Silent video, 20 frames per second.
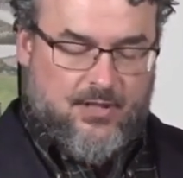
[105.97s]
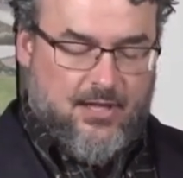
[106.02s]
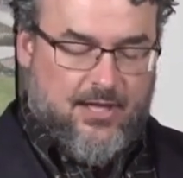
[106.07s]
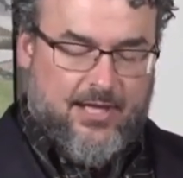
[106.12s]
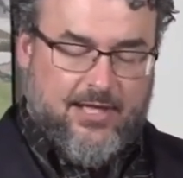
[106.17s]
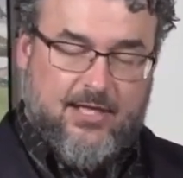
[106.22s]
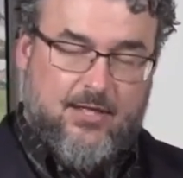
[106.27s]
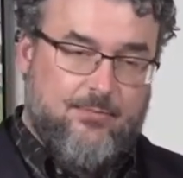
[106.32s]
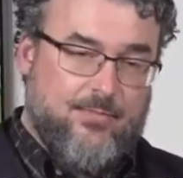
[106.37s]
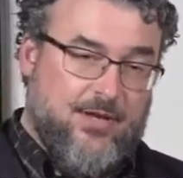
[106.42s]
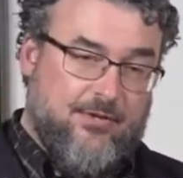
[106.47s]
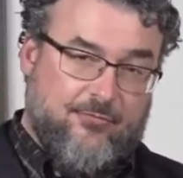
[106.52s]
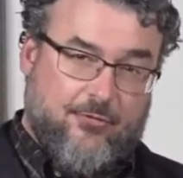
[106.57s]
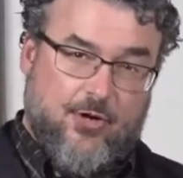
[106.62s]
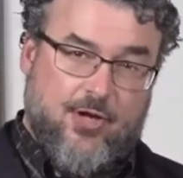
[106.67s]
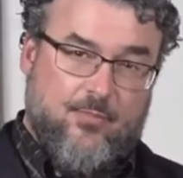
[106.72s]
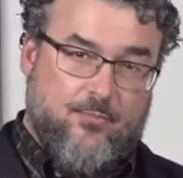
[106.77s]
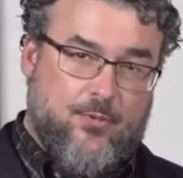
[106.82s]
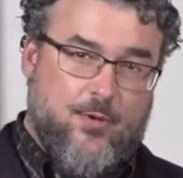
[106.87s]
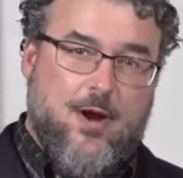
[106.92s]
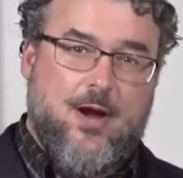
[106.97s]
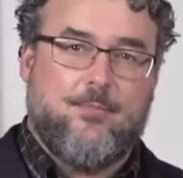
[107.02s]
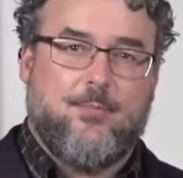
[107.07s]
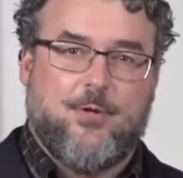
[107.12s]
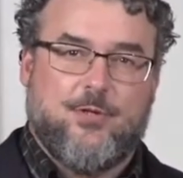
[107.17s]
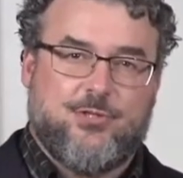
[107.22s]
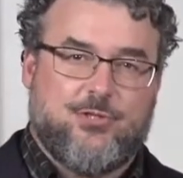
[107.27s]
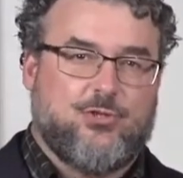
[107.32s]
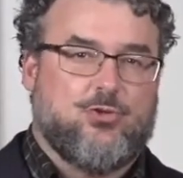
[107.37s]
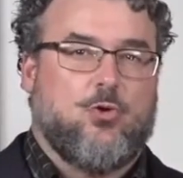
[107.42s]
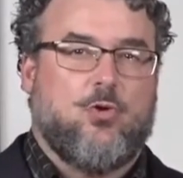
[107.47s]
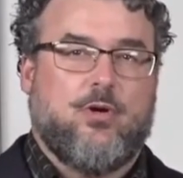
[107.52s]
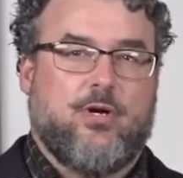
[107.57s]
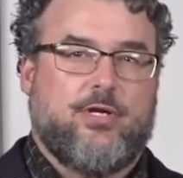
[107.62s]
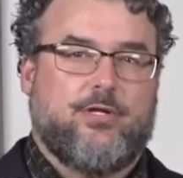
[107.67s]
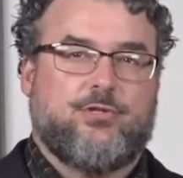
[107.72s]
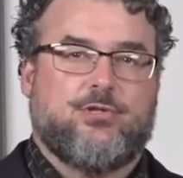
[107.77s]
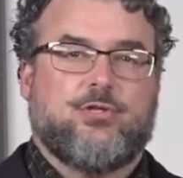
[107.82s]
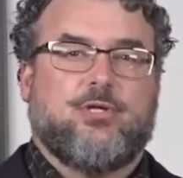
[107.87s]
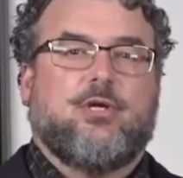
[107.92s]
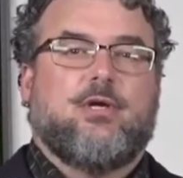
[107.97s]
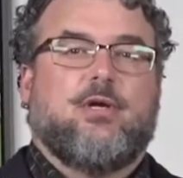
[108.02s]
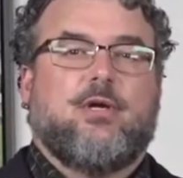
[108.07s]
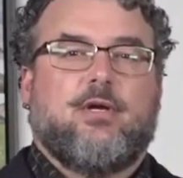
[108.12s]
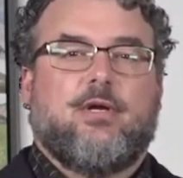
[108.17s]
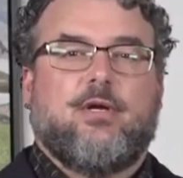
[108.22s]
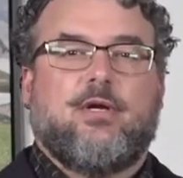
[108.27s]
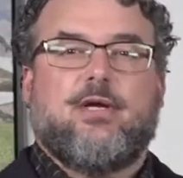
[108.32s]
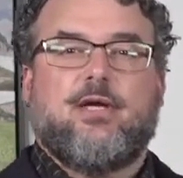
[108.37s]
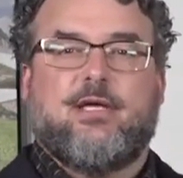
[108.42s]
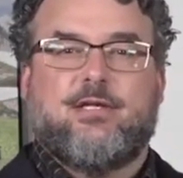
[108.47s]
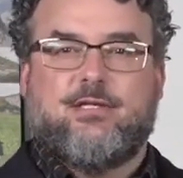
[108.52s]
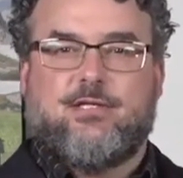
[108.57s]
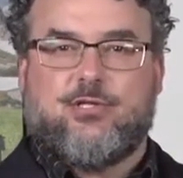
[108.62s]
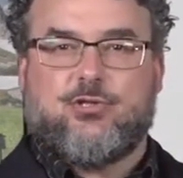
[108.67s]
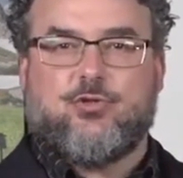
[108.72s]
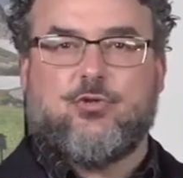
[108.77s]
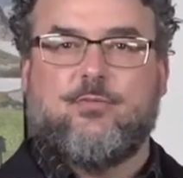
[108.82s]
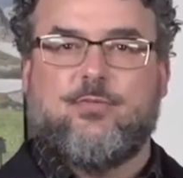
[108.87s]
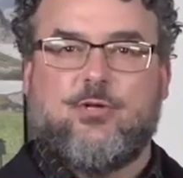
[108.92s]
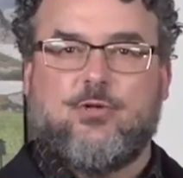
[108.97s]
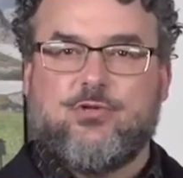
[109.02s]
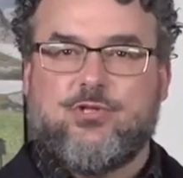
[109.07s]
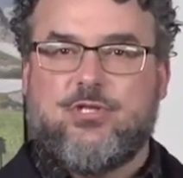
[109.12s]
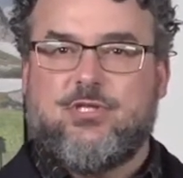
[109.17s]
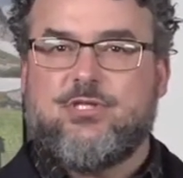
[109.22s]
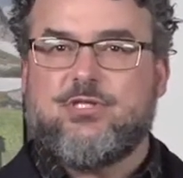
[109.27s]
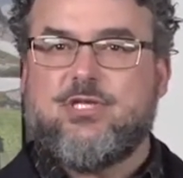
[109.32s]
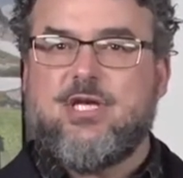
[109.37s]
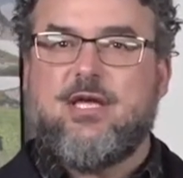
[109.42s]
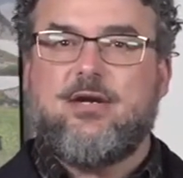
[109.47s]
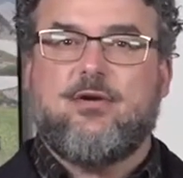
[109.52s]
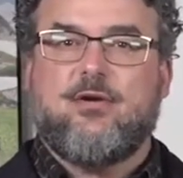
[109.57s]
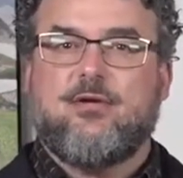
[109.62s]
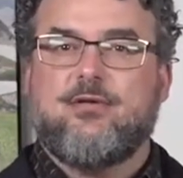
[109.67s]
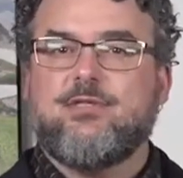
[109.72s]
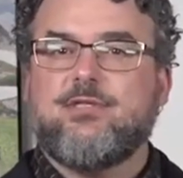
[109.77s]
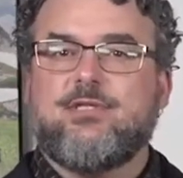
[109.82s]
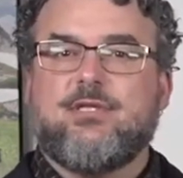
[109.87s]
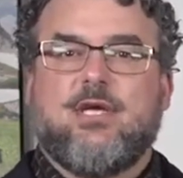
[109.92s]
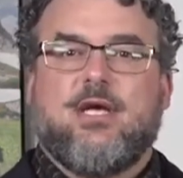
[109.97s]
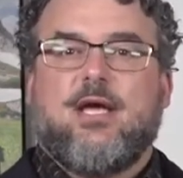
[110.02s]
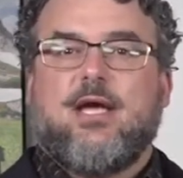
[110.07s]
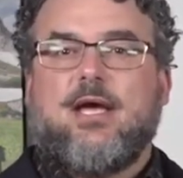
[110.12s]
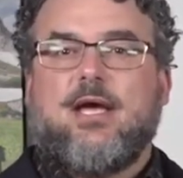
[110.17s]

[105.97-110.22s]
It can be for improper storage in distribution centers.